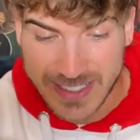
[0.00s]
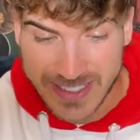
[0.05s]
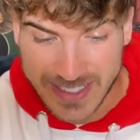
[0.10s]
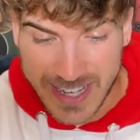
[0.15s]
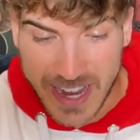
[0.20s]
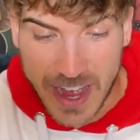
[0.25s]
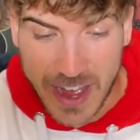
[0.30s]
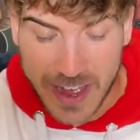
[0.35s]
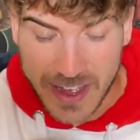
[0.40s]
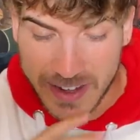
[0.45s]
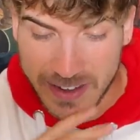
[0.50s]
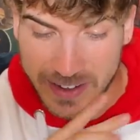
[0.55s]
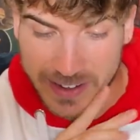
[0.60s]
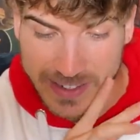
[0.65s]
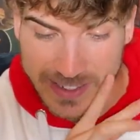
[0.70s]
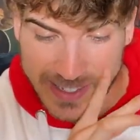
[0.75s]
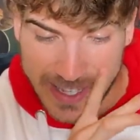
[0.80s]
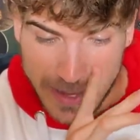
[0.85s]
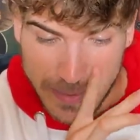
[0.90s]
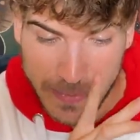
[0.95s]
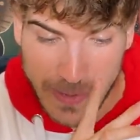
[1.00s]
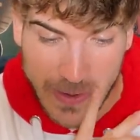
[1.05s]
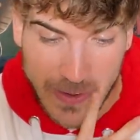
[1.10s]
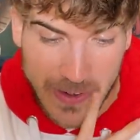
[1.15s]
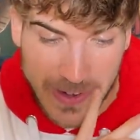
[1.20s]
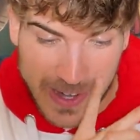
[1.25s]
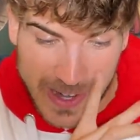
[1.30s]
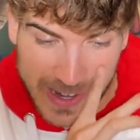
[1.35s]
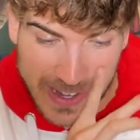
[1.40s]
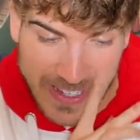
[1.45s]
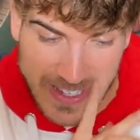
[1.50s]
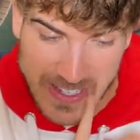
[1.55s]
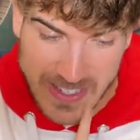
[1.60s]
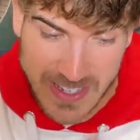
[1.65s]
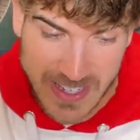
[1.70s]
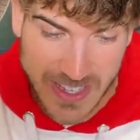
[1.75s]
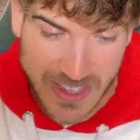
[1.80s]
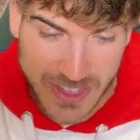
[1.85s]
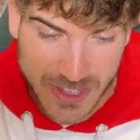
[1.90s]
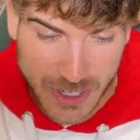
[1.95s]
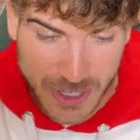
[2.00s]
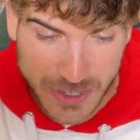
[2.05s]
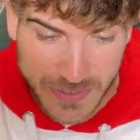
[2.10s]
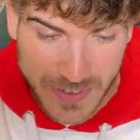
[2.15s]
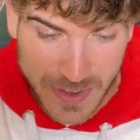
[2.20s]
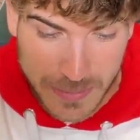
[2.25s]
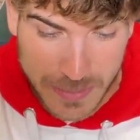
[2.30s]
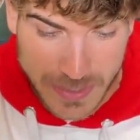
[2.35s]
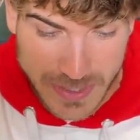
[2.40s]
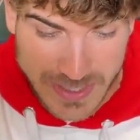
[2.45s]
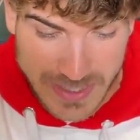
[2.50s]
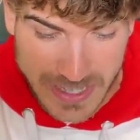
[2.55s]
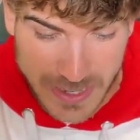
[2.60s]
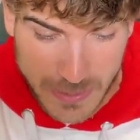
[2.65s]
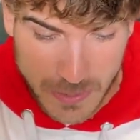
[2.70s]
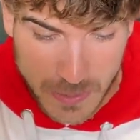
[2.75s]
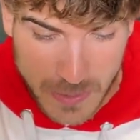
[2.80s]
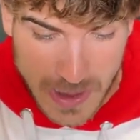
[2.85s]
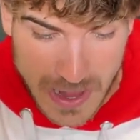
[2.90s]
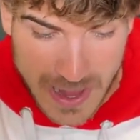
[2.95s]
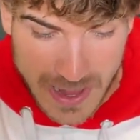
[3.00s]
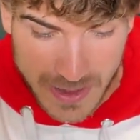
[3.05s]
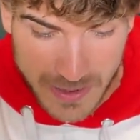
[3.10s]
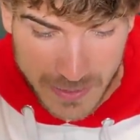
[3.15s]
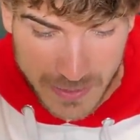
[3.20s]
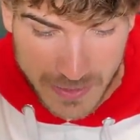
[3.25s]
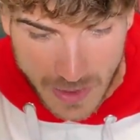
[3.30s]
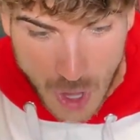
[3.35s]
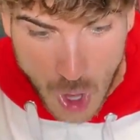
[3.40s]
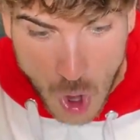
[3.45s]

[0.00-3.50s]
ton Siberian Husky, 35%, wow.